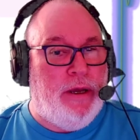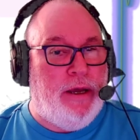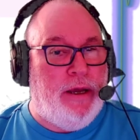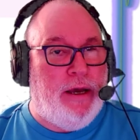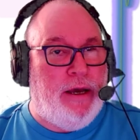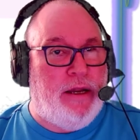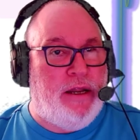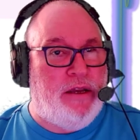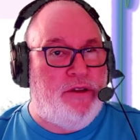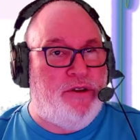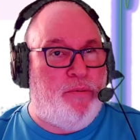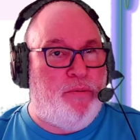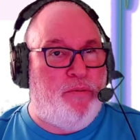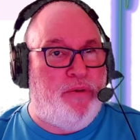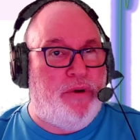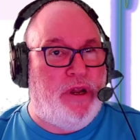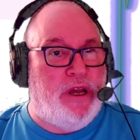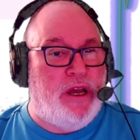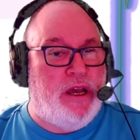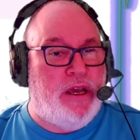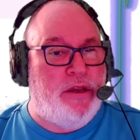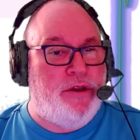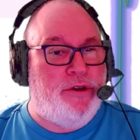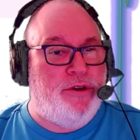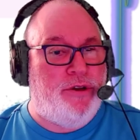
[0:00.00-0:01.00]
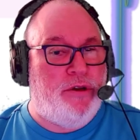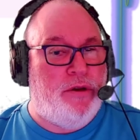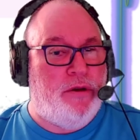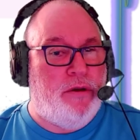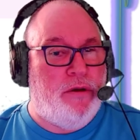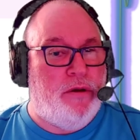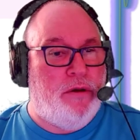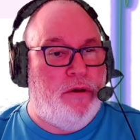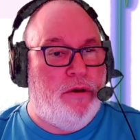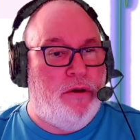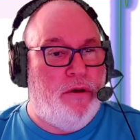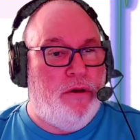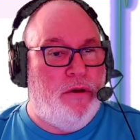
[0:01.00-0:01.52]
and as a prize,
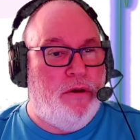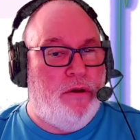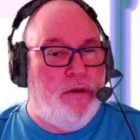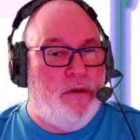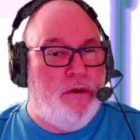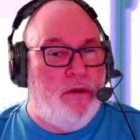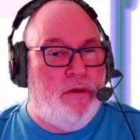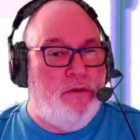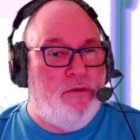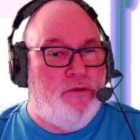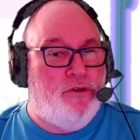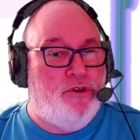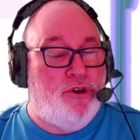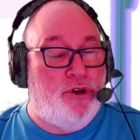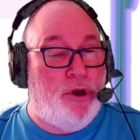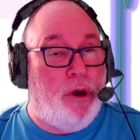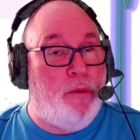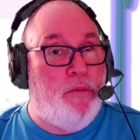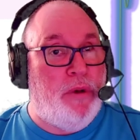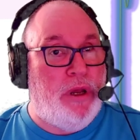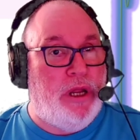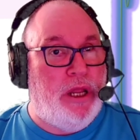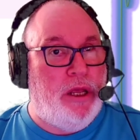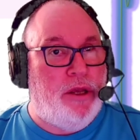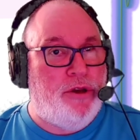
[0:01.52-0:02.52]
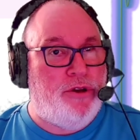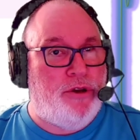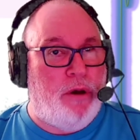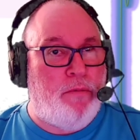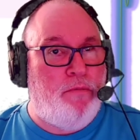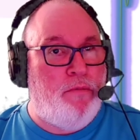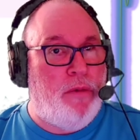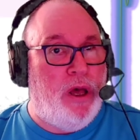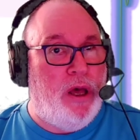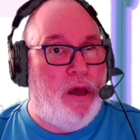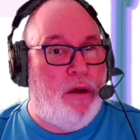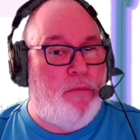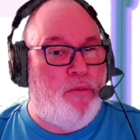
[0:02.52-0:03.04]
somebody
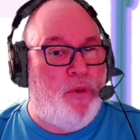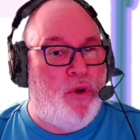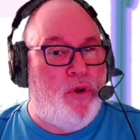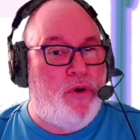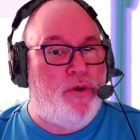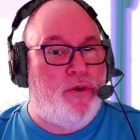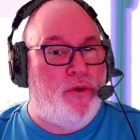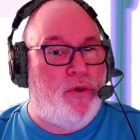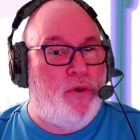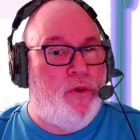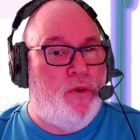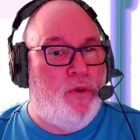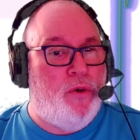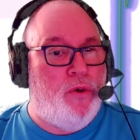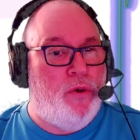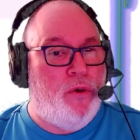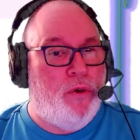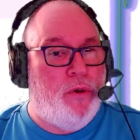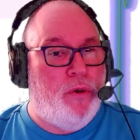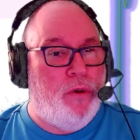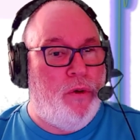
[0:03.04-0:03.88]
somewhere bought you